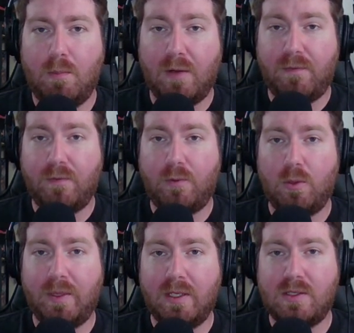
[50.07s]
But before
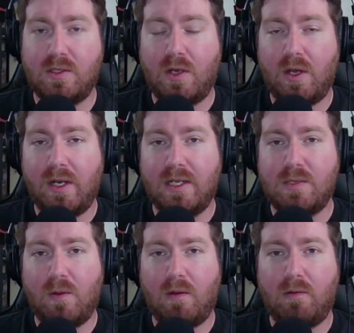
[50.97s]
we get started, I just want to